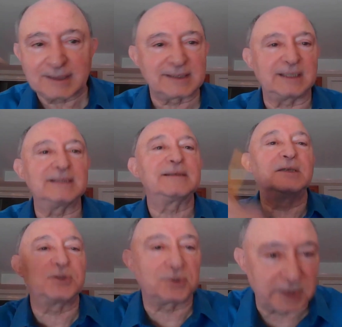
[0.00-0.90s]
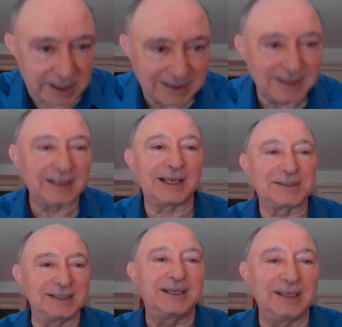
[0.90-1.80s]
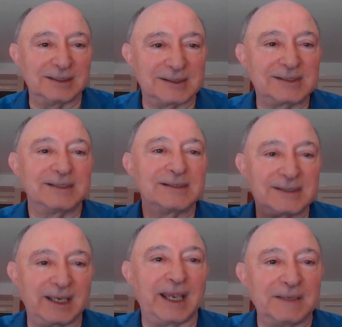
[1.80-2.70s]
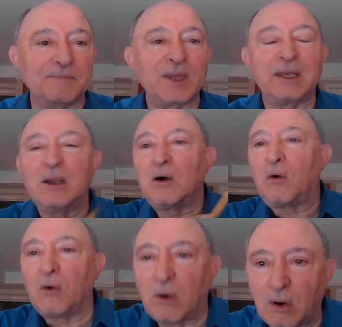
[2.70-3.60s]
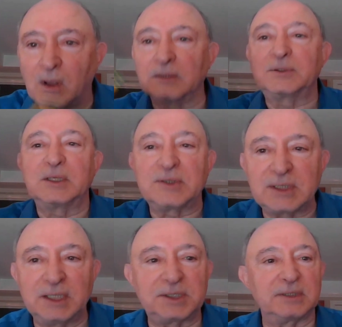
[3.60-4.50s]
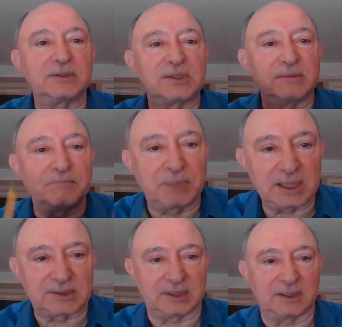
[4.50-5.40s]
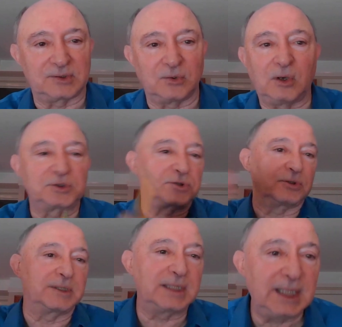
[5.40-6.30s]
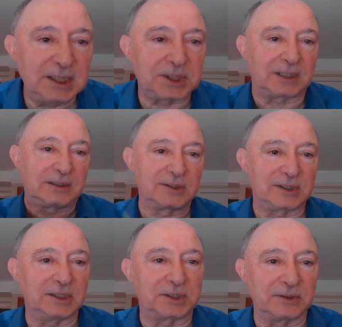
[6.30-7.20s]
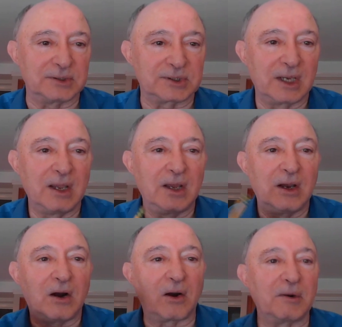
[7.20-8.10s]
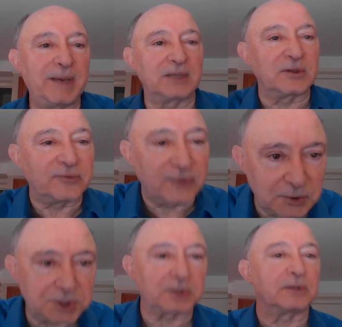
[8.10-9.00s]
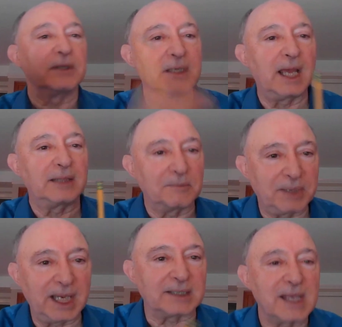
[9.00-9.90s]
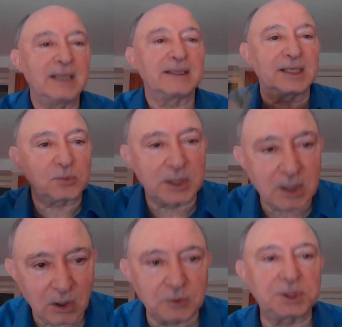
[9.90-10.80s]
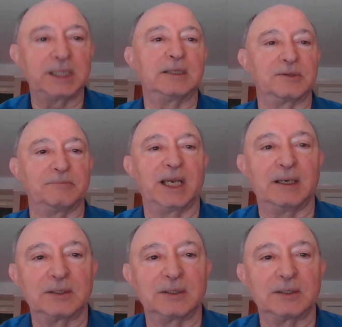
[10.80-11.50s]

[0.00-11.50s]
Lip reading: past is history, as the kids say. All decisions in business, all strategic decisions are about the future, not the past. That's what coaching is about.